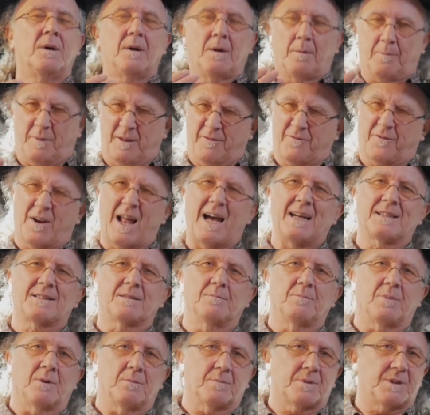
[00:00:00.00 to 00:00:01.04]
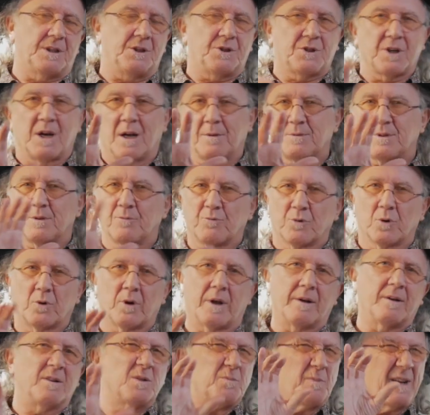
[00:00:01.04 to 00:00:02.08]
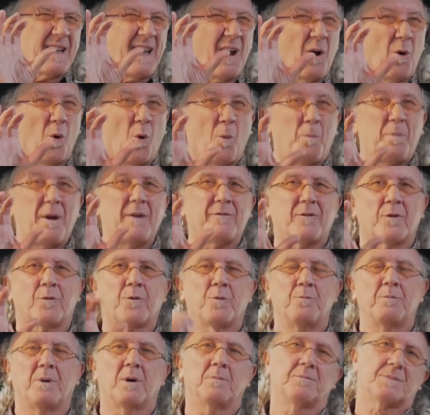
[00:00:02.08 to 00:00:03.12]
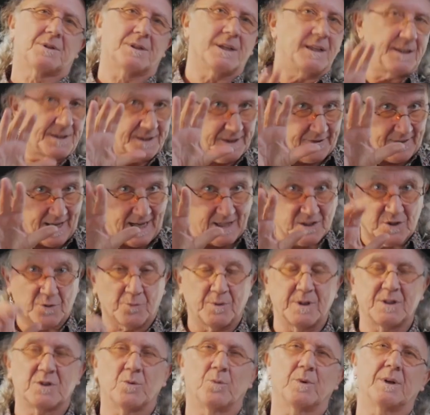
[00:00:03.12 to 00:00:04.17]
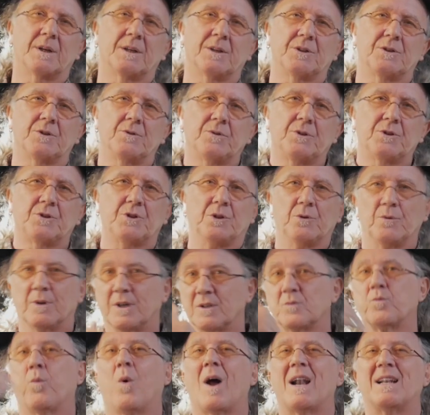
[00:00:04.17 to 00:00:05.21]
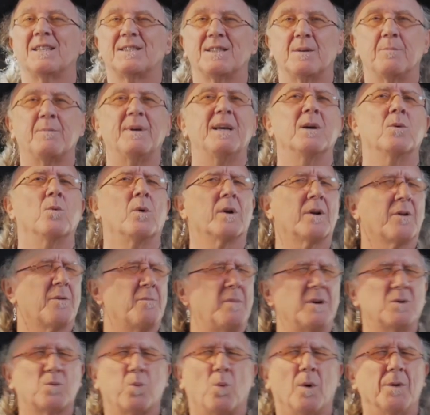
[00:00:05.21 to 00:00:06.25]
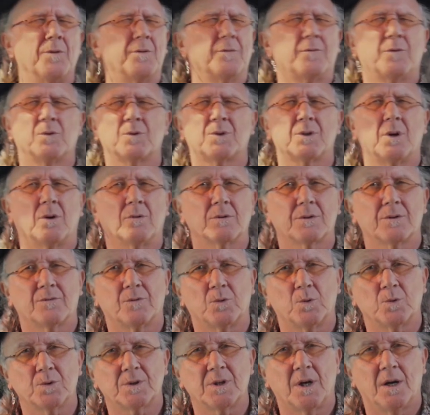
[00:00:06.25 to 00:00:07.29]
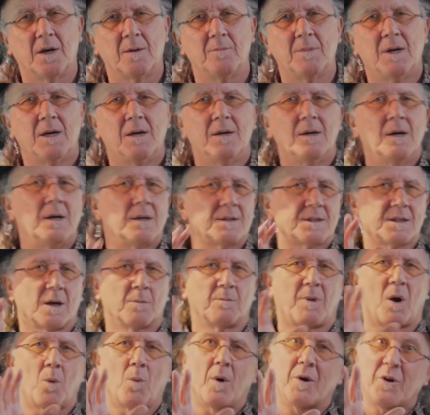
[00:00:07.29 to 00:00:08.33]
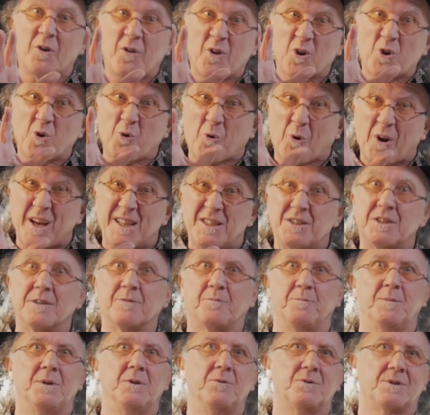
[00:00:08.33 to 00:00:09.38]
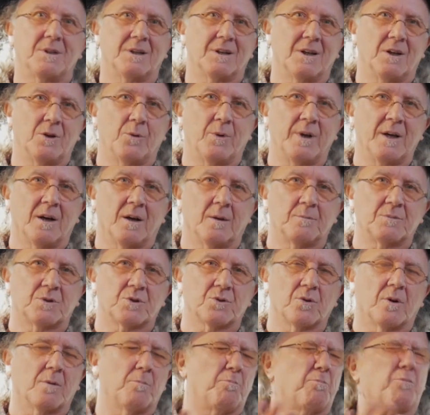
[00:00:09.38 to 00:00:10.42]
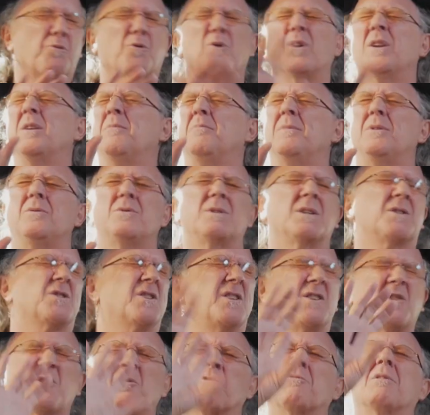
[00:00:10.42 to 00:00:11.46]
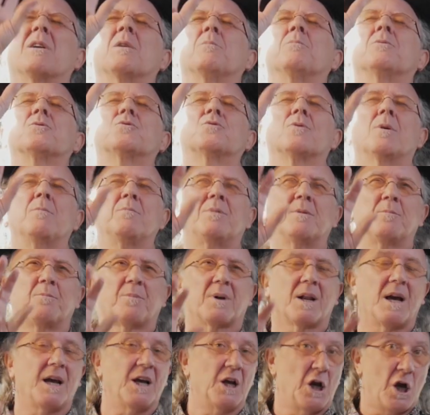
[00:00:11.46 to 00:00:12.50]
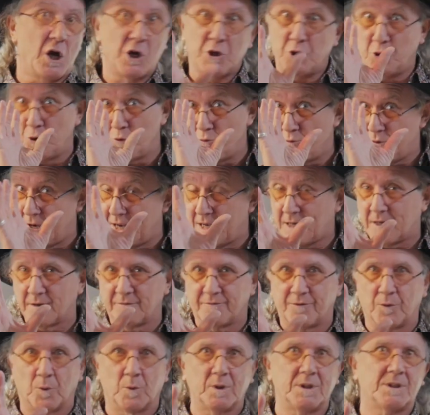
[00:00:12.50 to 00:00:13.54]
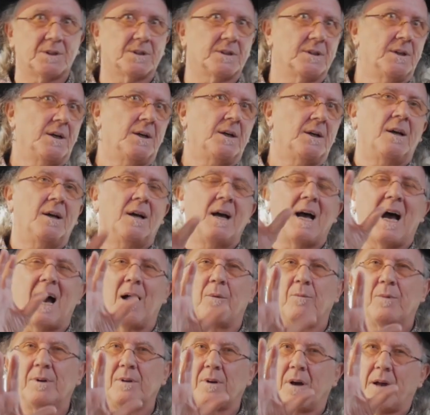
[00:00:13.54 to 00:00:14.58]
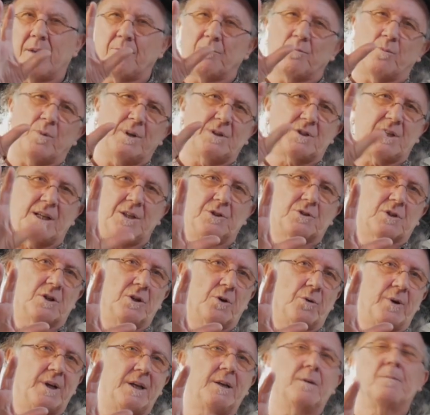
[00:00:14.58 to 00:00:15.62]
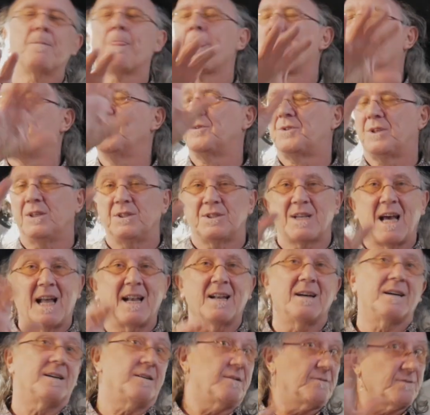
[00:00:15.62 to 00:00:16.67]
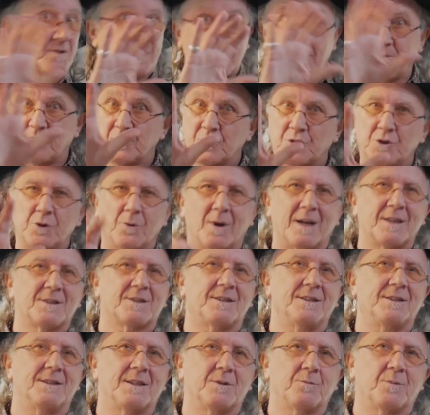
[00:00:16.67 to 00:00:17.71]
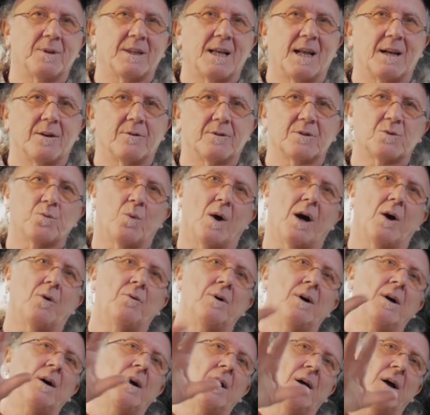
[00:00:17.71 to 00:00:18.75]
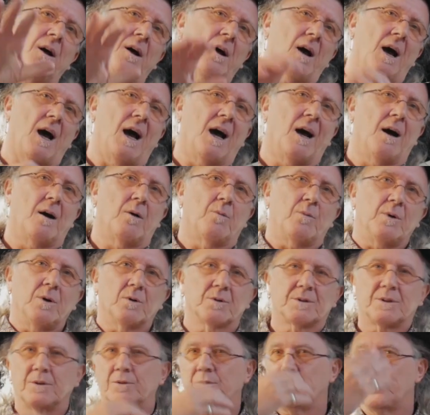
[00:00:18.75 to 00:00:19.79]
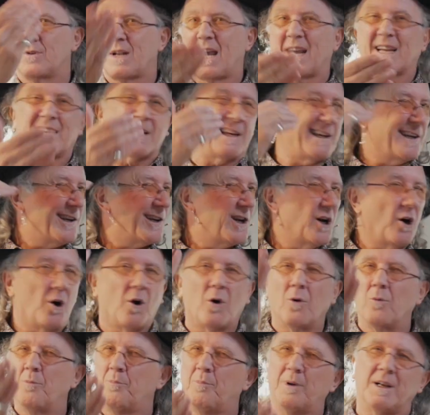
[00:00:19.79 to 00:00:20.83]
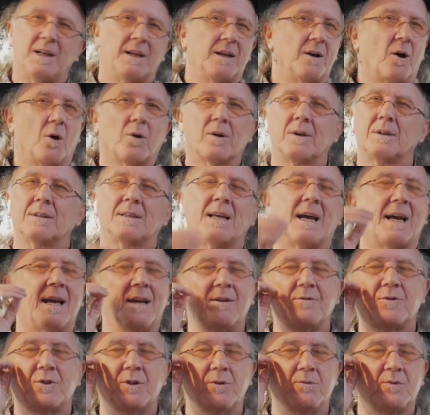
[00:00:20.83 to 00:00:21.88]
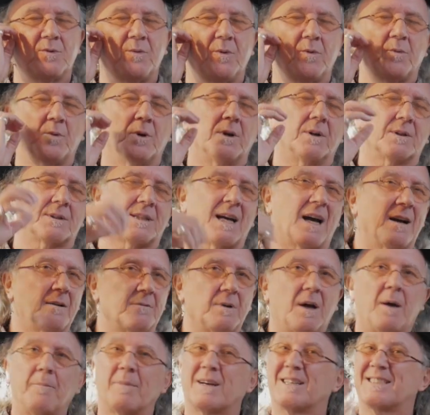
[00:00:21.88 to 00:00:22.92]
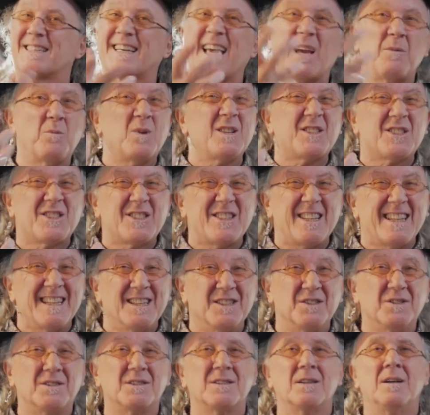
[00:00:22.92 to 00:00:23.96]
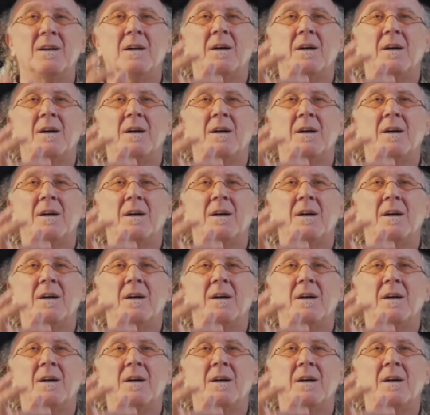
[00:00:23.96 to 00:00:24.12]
B flats and bottom C sharps and roll notes, but they all pivot from bottom C, so that's the reason we're going to do this tune, as well as it being one of the most wonderful songs of all time. Sung by one of the greats of music, Louis Armstrong. Brilliant musician, incredible trumpet player, unique of voice. And we teach Louis, we teach Ella, and some of his duets he did with Ella as well. We also do Nat King Cole, Billie Holiday, tunes we worked out, because again, we're singers.